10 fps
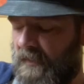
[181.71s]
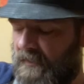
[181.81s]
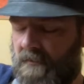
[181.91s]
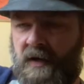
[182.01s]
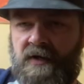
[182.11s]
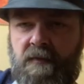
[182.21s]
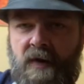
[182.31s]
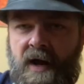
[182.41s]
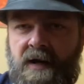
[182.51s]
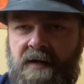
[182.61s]
a much
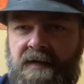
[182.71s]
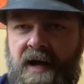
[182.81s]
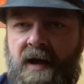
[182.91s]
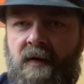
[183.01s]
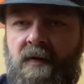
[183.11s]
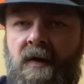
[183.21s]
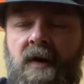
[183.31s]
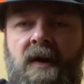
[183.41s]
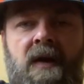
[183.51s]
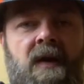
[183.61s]
brighter
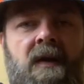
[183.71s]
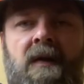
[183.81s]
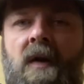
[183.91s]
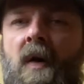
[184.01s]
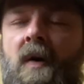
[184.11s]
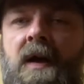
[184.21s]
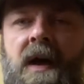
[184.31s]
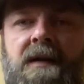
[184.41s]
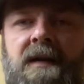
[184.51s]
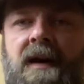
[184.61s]
sound. All
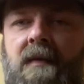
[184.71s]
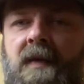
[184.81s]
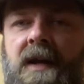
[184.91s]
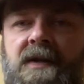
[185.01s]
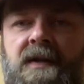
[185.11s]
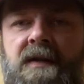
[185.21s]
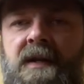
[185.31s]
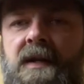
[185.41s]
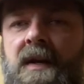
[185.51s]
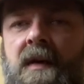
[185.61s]
kinds of combinations.
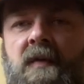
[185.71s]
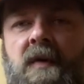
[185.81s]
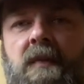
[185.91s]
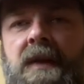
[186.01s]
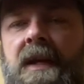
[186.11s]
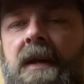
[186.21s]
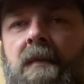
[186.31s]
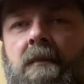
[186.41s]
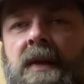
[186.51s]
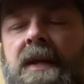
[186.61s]
Anytime you're
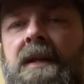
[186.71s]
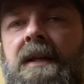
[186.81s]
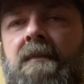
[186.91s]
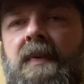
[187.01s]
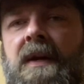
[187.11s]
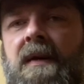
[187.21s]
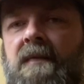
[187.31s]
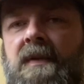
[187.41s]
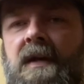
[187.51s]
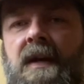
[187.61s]
blending
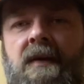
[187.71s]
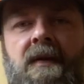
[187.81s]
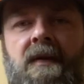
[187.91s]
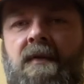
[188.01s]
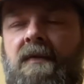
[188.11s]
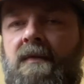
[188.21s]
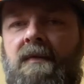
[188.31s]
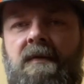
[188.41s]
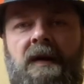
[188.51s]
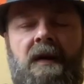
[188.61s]
pickups together, there's
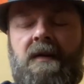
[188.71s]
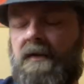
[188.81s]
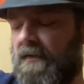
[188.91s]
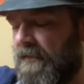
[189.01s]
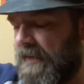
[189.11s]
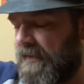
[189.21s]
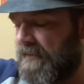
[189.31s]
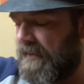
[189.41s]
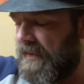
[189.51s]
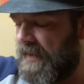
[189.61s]
tons of
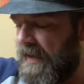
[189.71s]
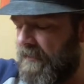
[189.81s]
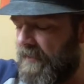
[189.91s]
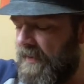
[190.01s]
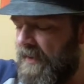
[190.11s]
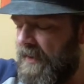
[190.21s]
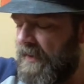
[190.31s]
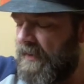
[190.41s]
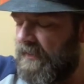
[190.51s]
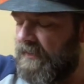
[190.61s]
things that can happen.
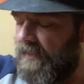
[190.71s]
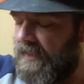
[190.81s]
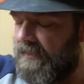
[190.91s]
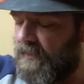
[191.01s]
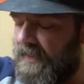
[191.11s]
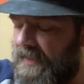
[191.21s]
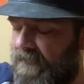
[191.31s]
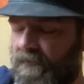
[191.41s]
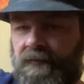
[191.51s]
So as we